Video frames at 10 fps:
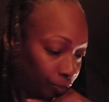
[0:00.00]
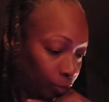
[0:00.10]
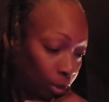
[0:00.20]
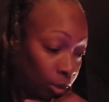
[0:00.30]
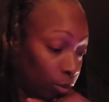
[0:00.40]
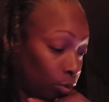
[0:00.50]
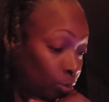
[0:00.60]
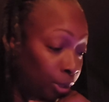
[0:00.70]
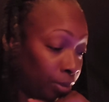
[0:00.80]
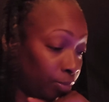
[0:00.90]
1, 2,
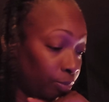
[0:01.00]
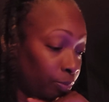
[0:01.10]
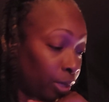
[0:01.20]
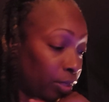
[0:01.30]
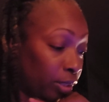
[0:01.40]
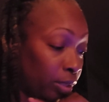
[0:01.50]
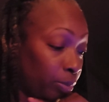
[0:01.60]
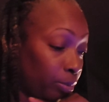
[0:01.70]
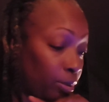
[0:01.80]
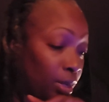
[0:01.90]
3. Made it
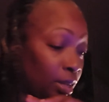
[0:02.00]
simple.